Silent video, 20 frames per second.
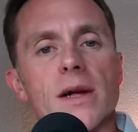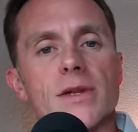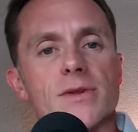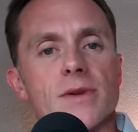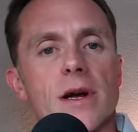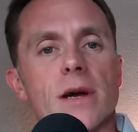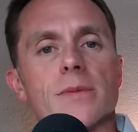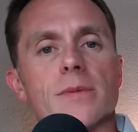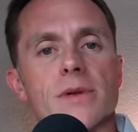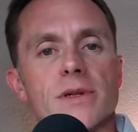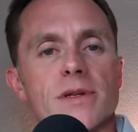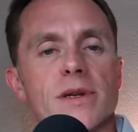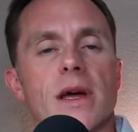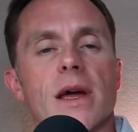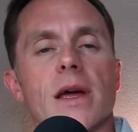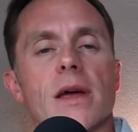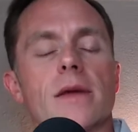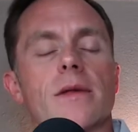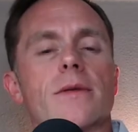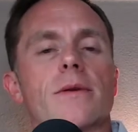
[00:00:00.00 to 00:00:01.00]
are able to
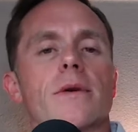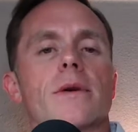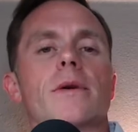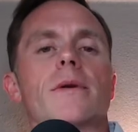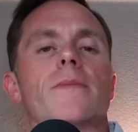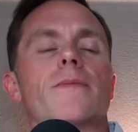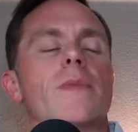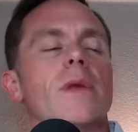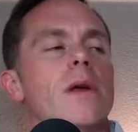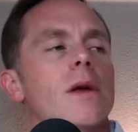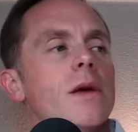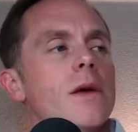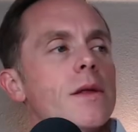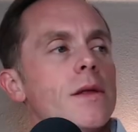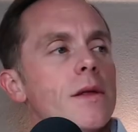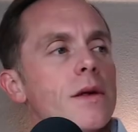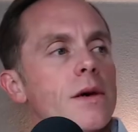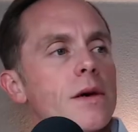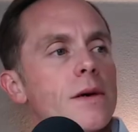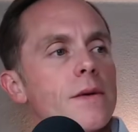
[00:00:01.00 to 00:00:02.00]
take the
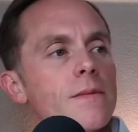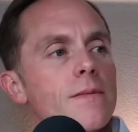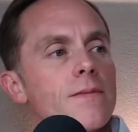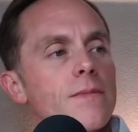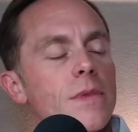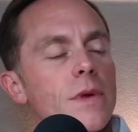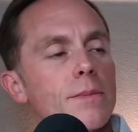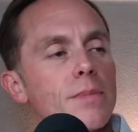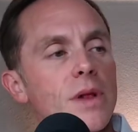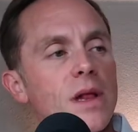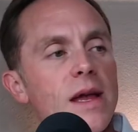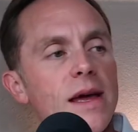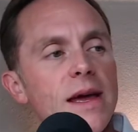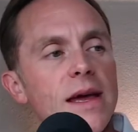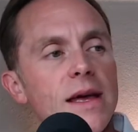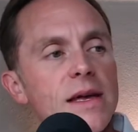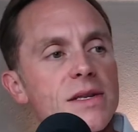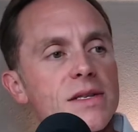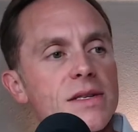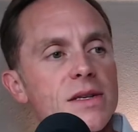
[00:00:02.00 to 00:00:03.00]

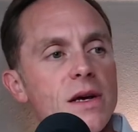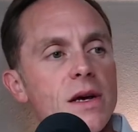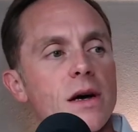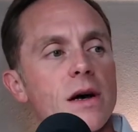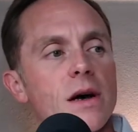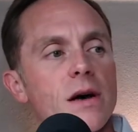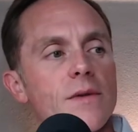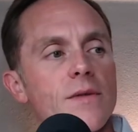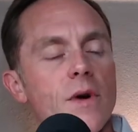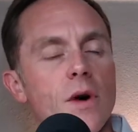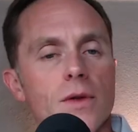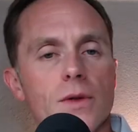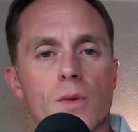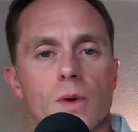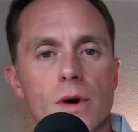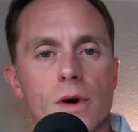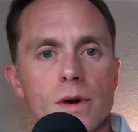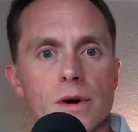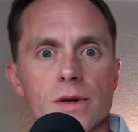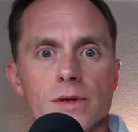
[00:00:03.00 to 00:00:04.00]
place of all the
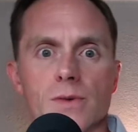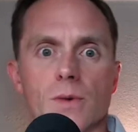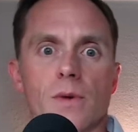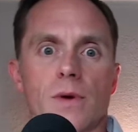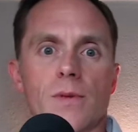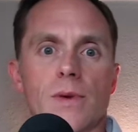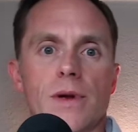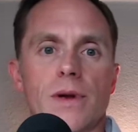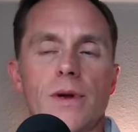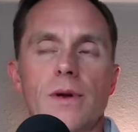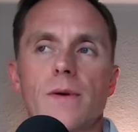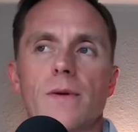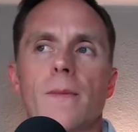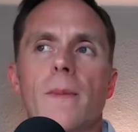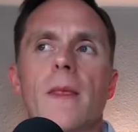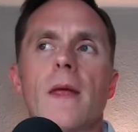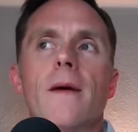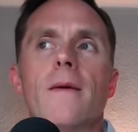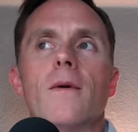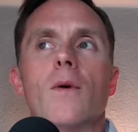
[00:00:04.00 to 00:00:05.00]
workers? What do we do?
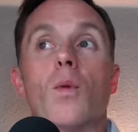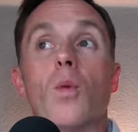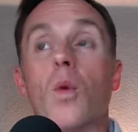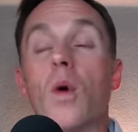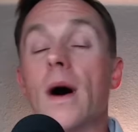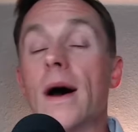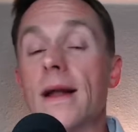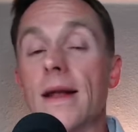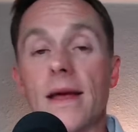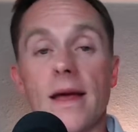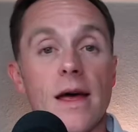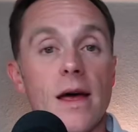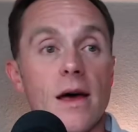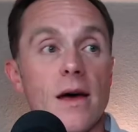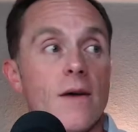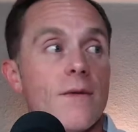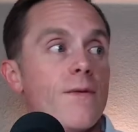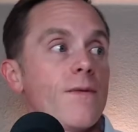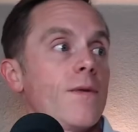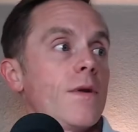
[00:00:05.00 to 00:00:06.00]
What
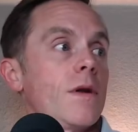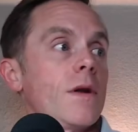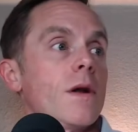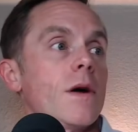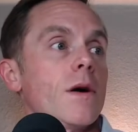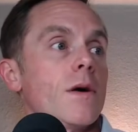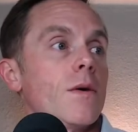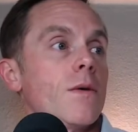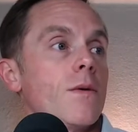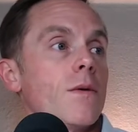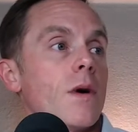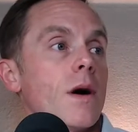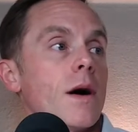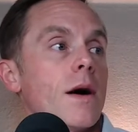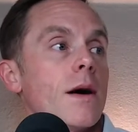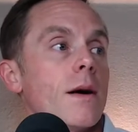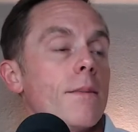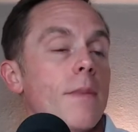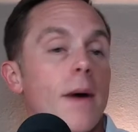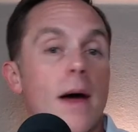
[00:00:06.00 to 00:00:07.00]
if
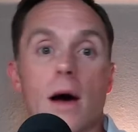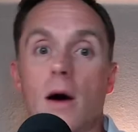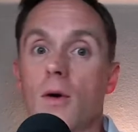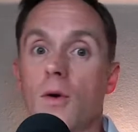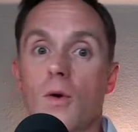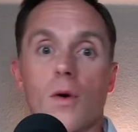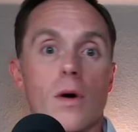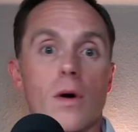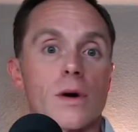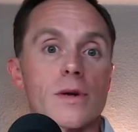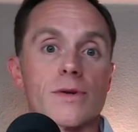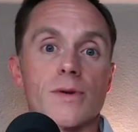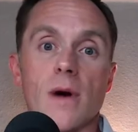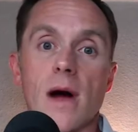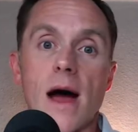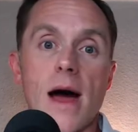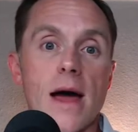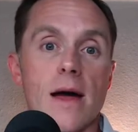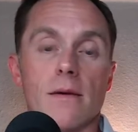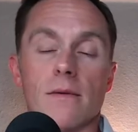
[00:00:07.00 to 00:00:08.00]
Al Gore's
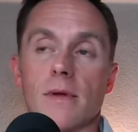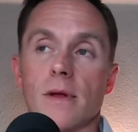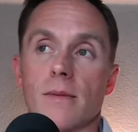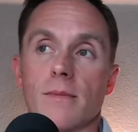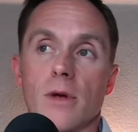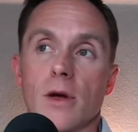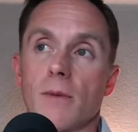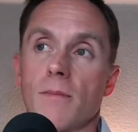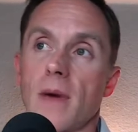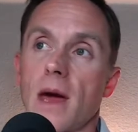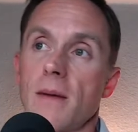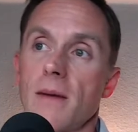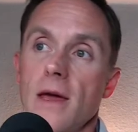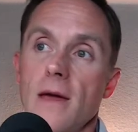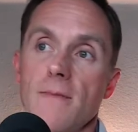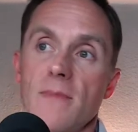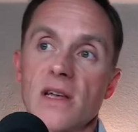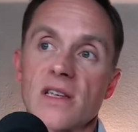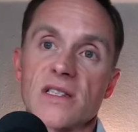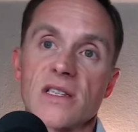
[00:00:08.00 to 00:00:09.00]
right? Maybe he
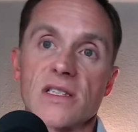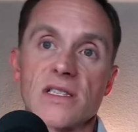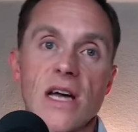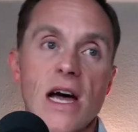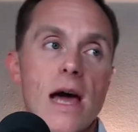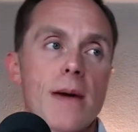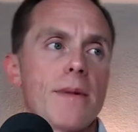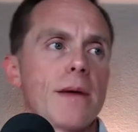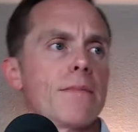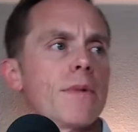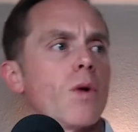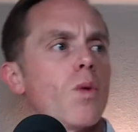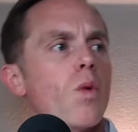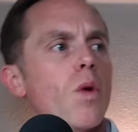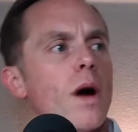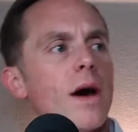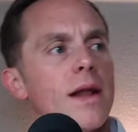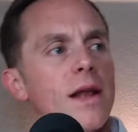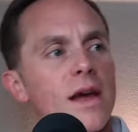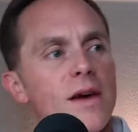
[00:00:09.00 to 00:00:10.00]
missed the timing, but
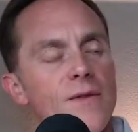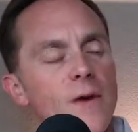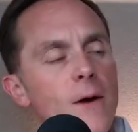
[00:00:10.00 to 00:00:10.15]
what if